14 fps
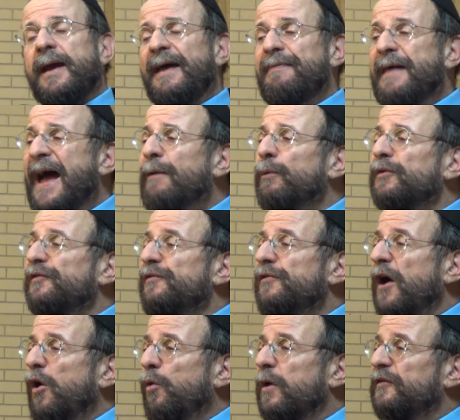And that was
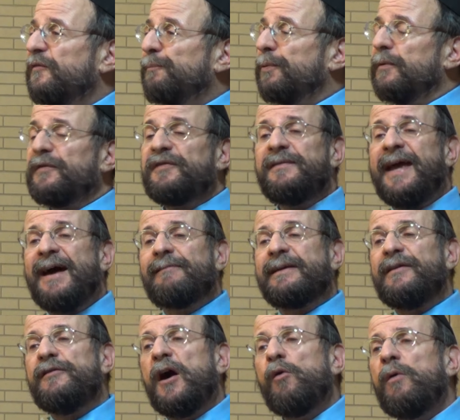Noah's
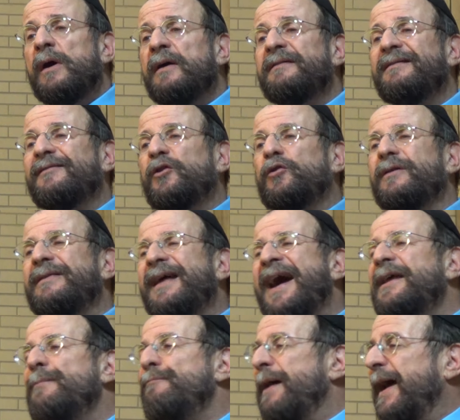personality. Noah could
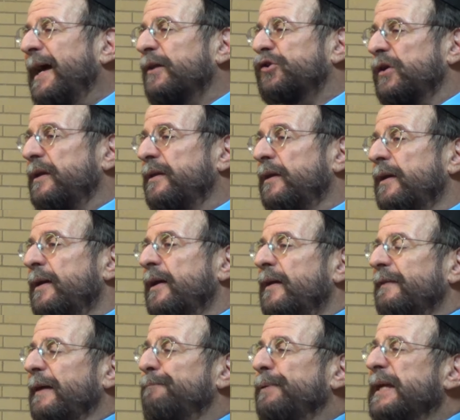not imagine
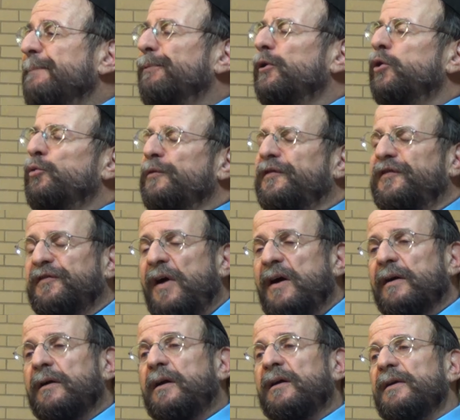that people who
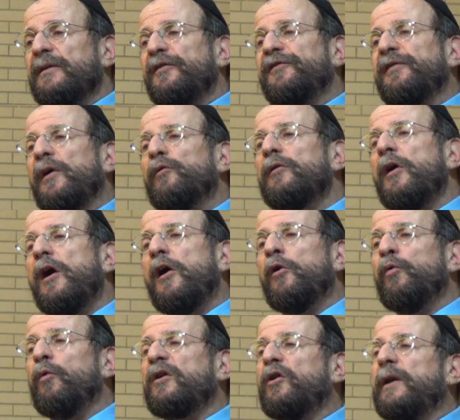sunk so
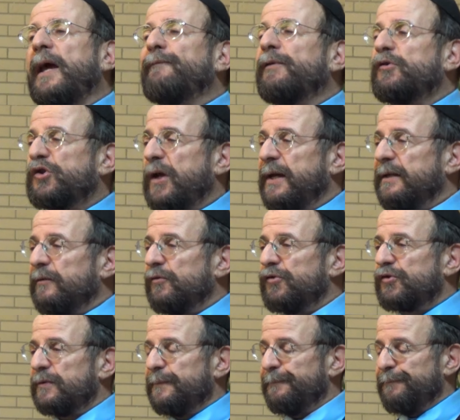low could ever
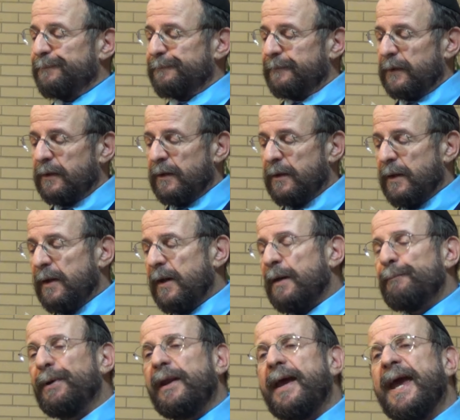change.
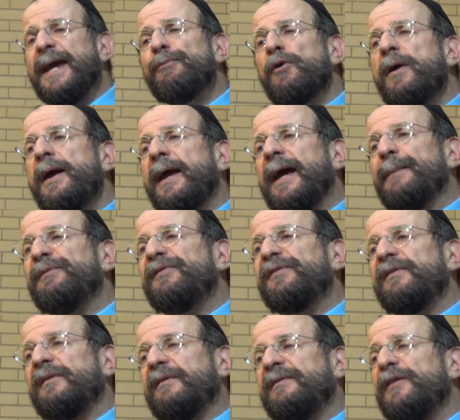But
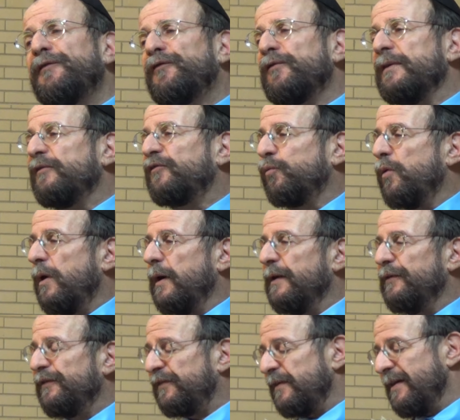Abraham's difference
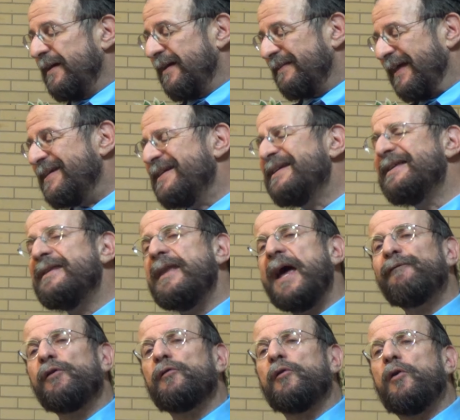was that he
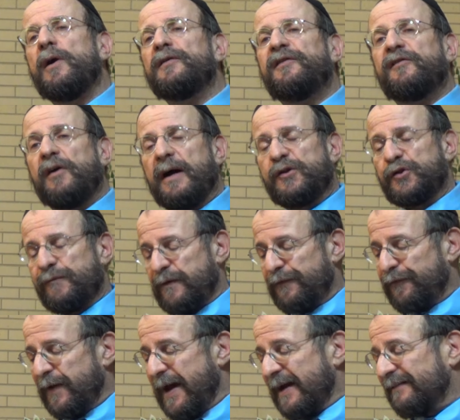never lost touch of the
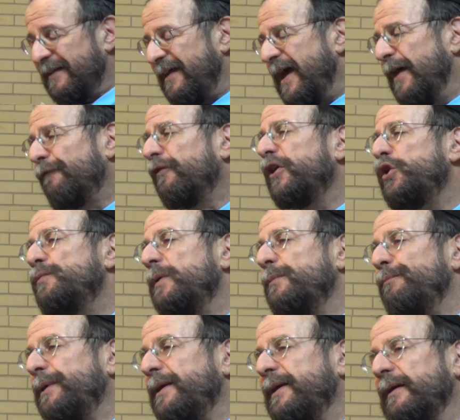fact that every
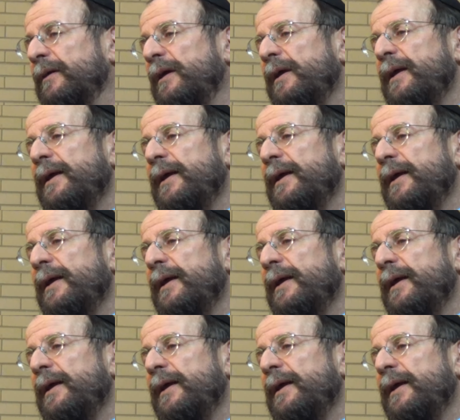human being